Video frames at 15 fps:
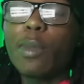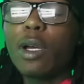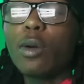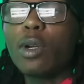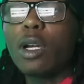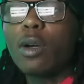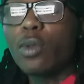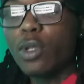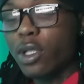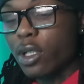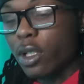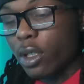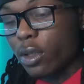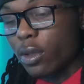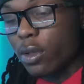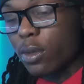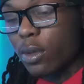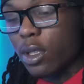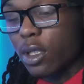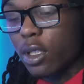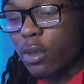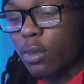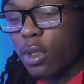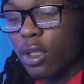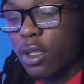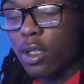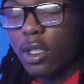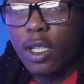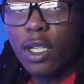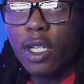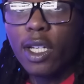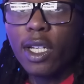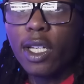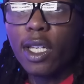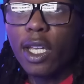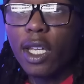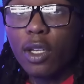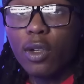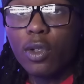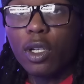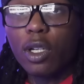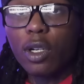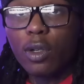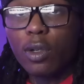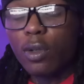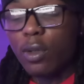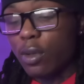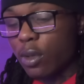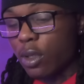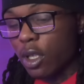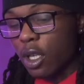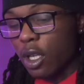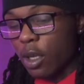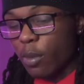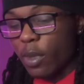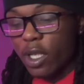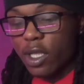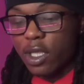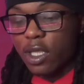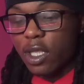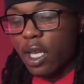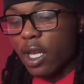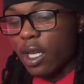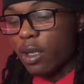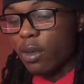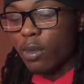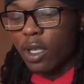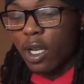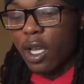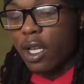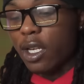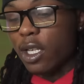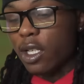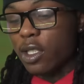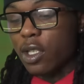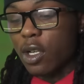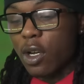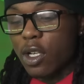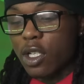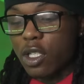back when I was younger on some shit, bro, a nigga can handle the cold. But it's just like, nah, a nigga started